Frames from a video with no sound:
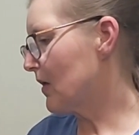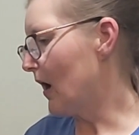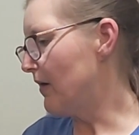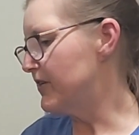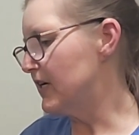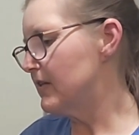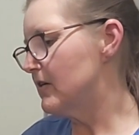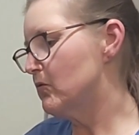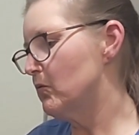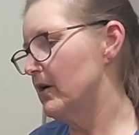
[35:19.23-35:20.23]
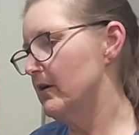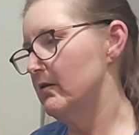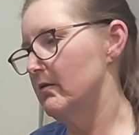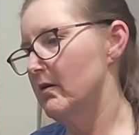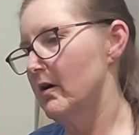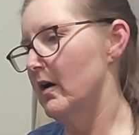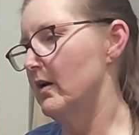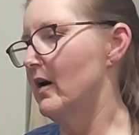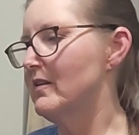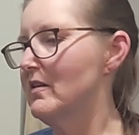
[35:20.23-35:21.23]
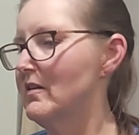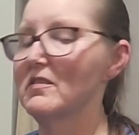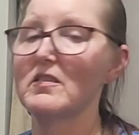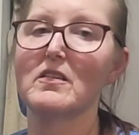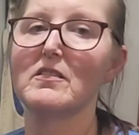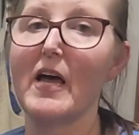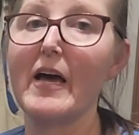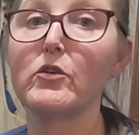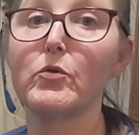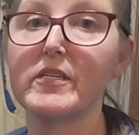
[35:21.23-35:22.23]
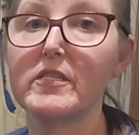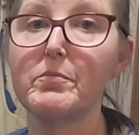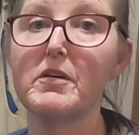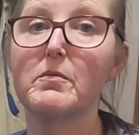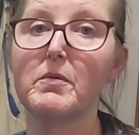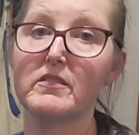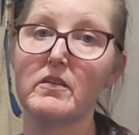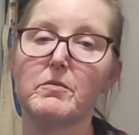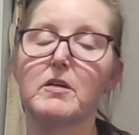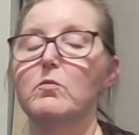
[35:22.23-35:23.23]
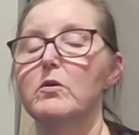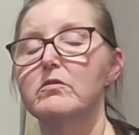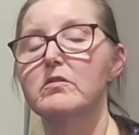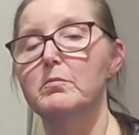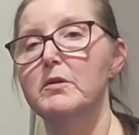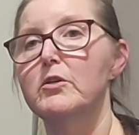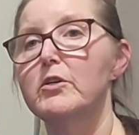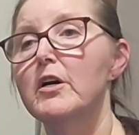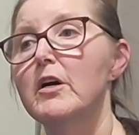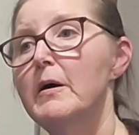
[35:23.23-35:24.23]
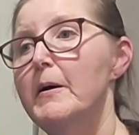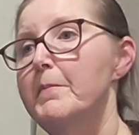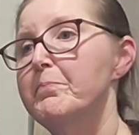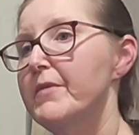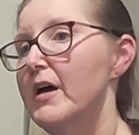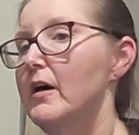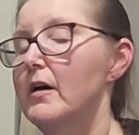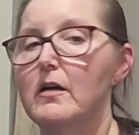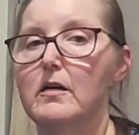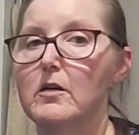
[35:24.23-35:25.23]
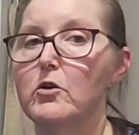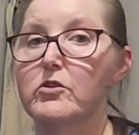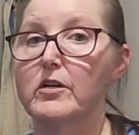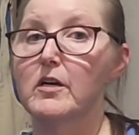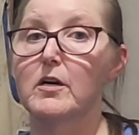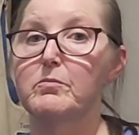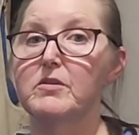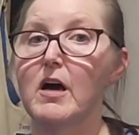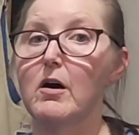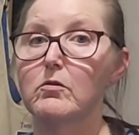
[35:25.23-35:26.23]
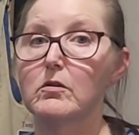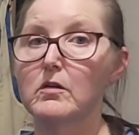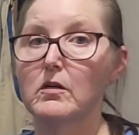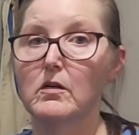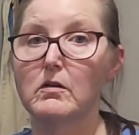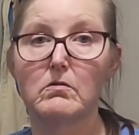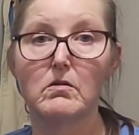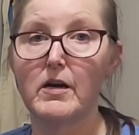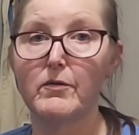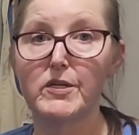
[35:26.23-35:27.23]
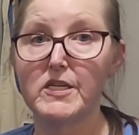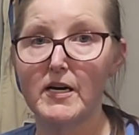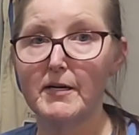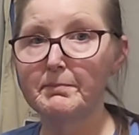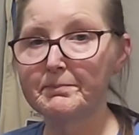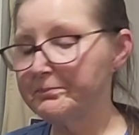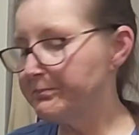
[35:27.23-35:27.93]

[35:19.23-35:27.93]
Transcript: I've done this one, not this exact recipe, but something real similar, and it usually comes out good every time.